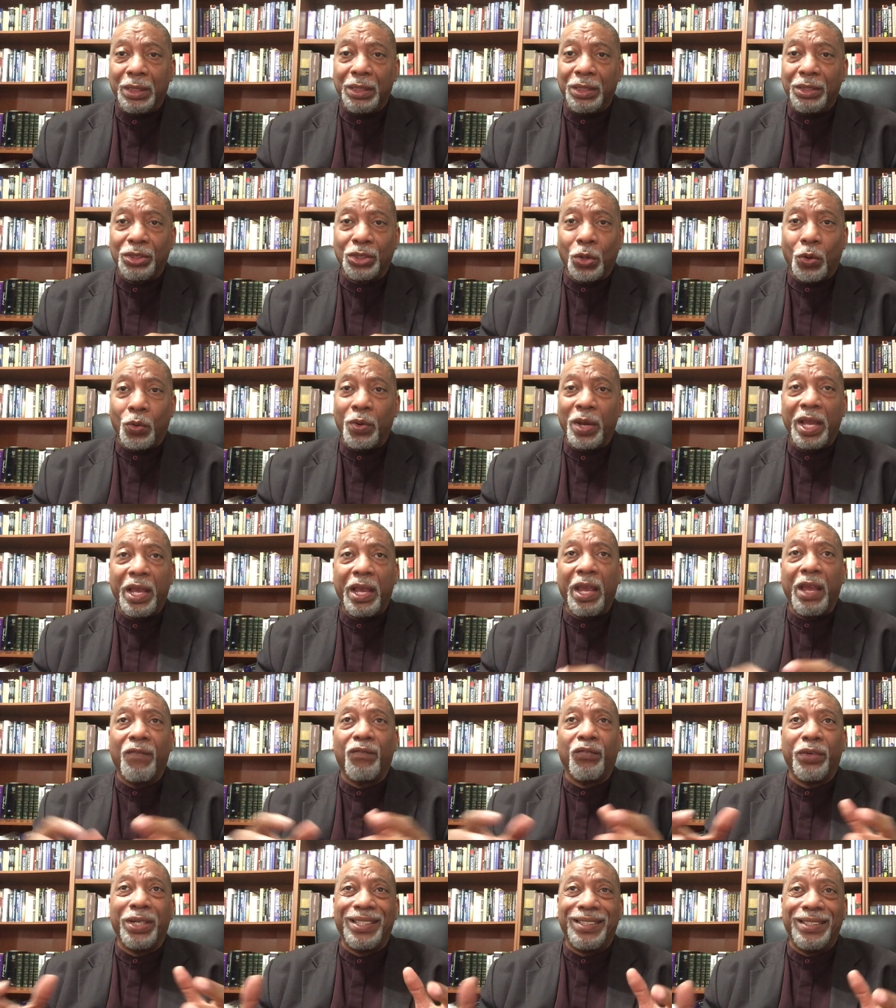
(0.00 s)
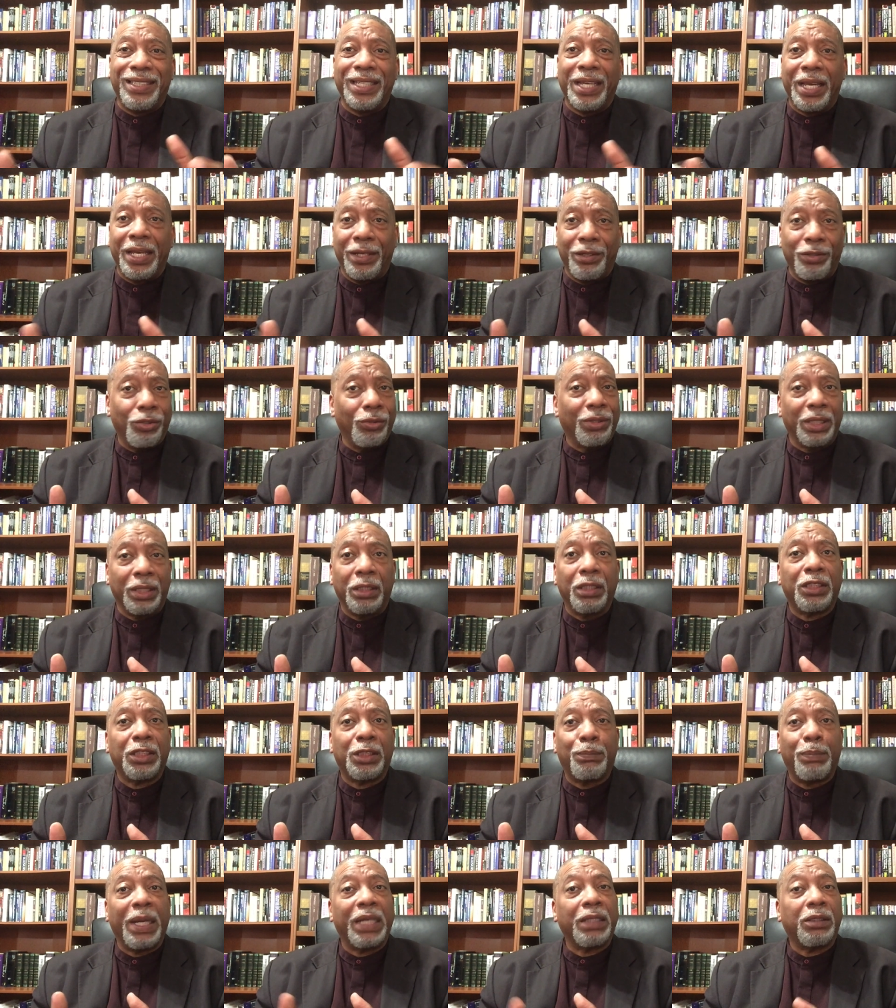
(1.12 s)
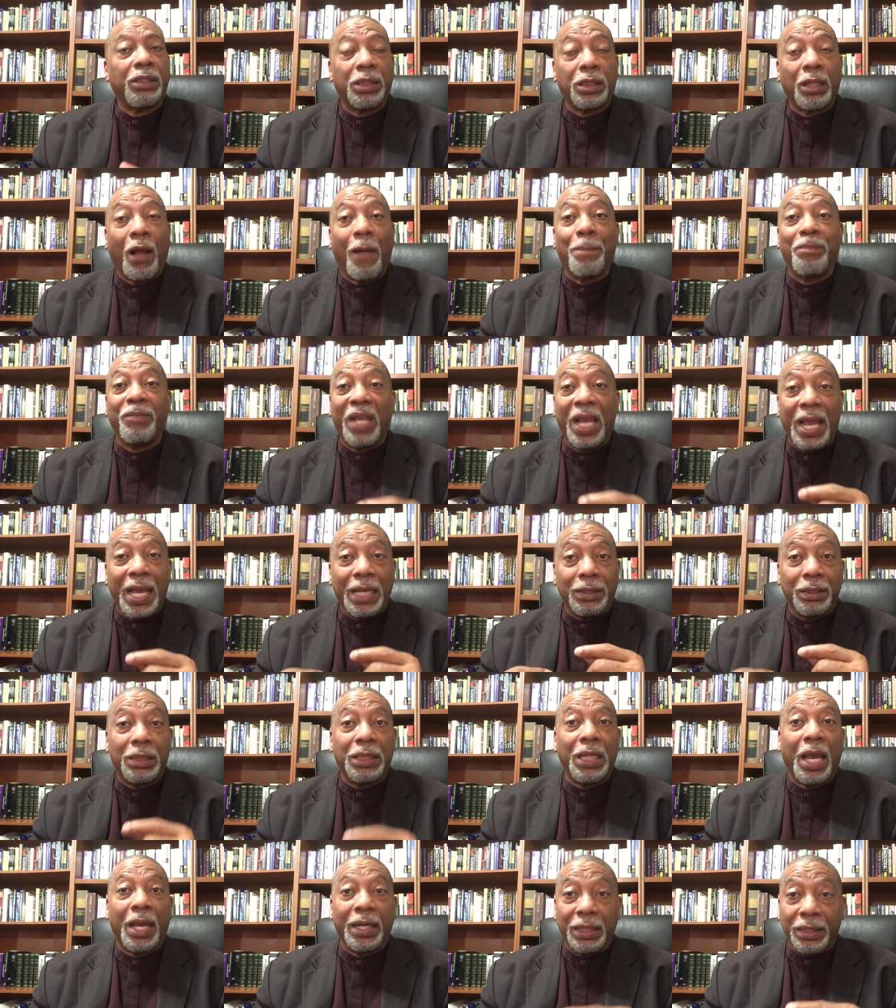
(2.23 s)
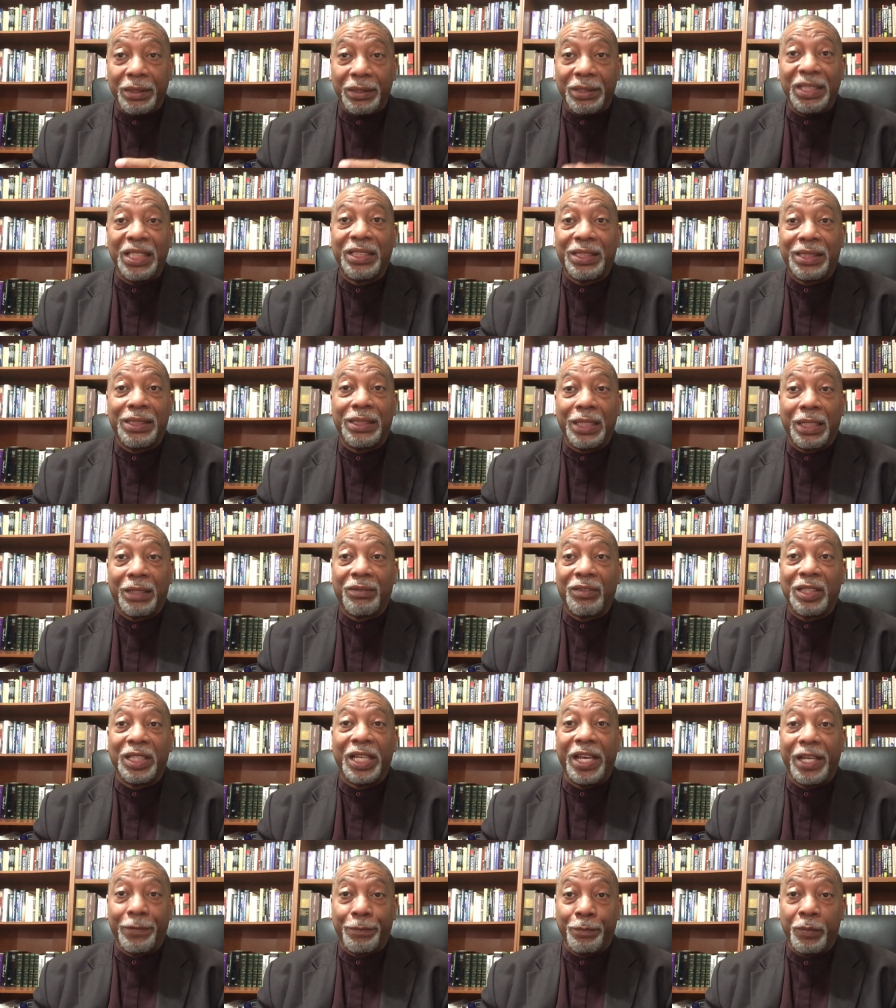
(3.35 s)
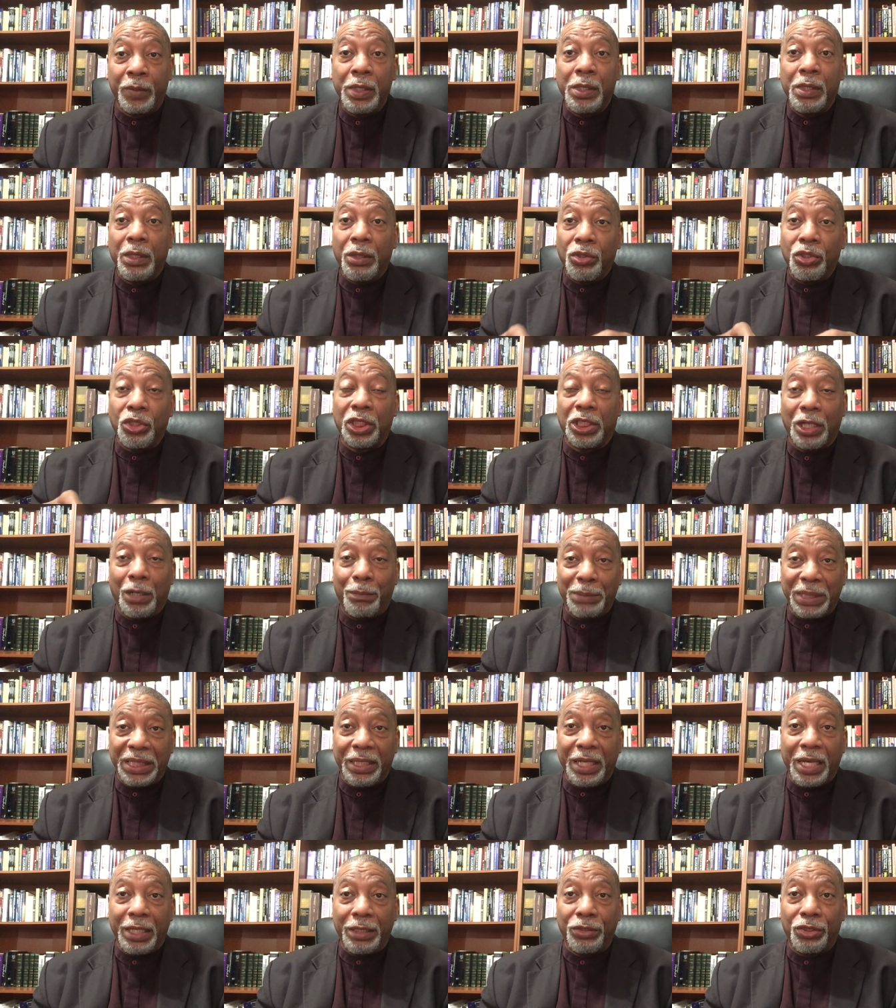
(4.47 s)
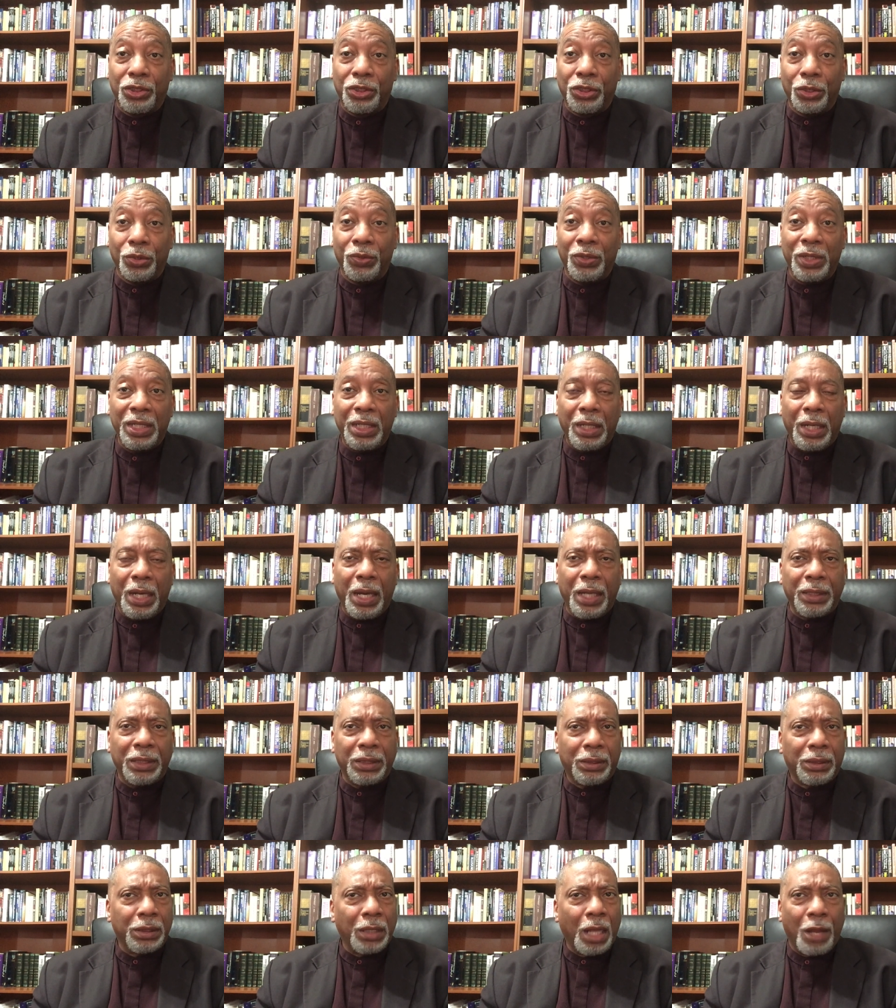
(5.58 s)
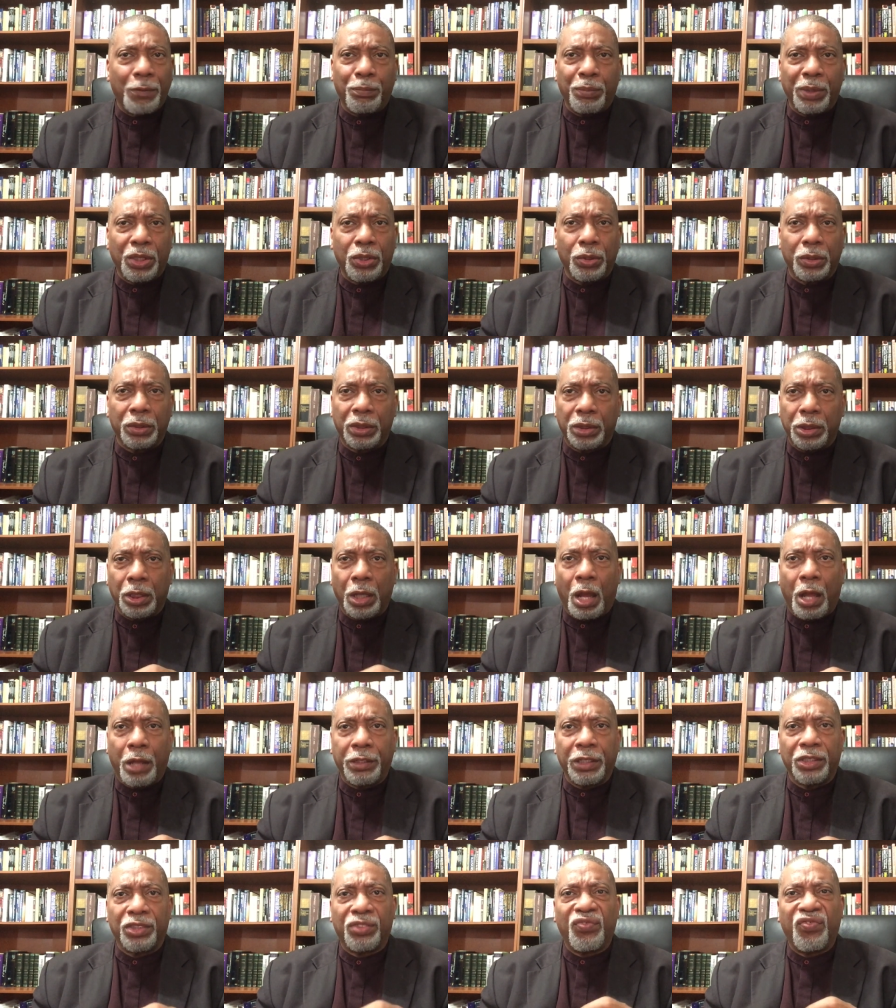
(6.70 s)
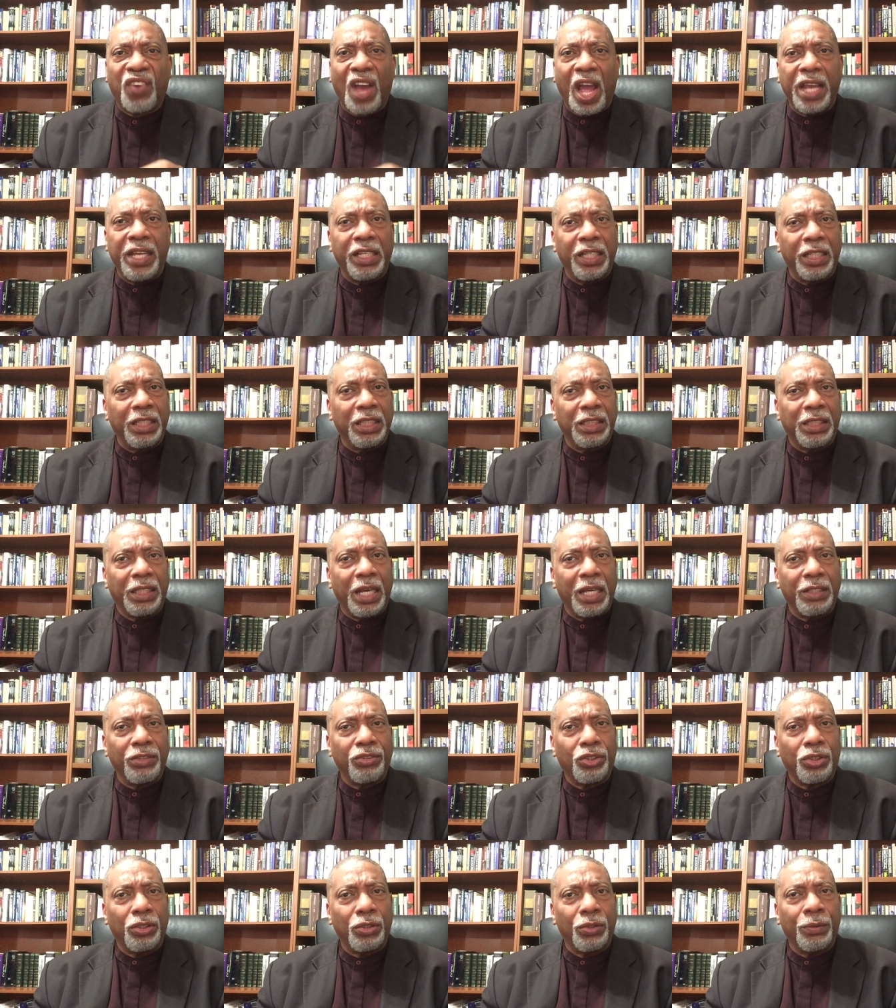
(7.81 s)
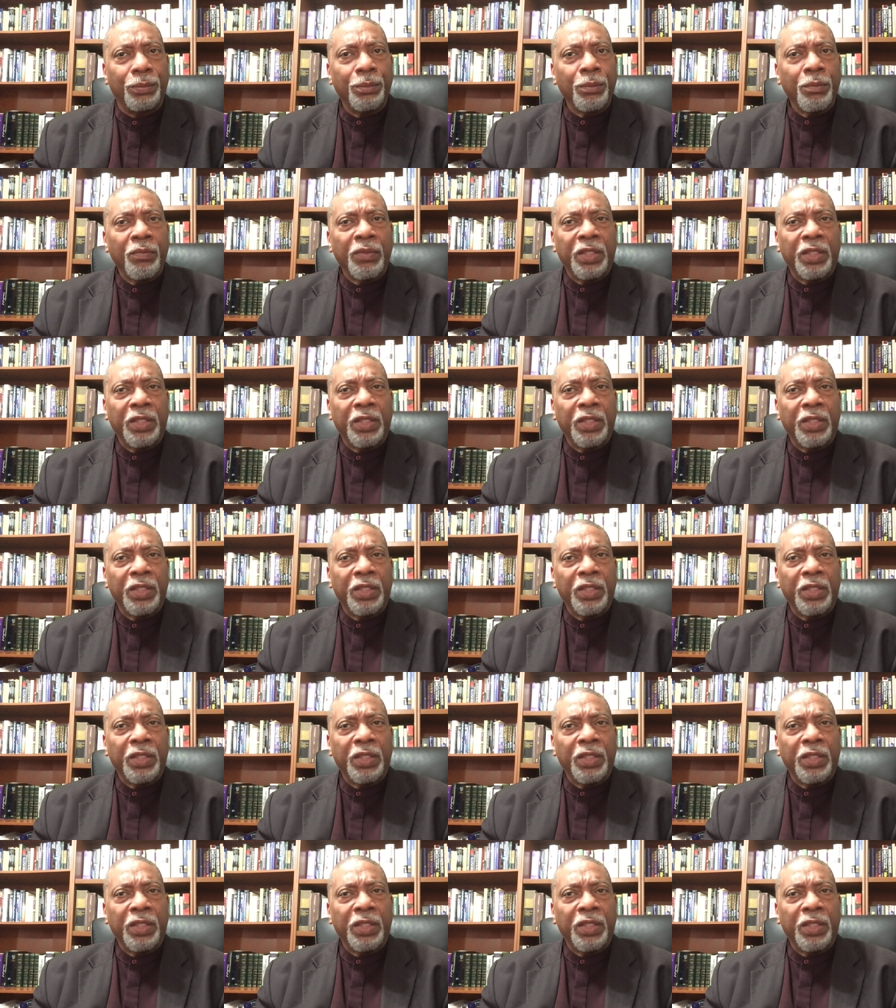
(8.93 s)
So every day you can expect some antagonistic thing to come against you. And it's not because God is fighting against you.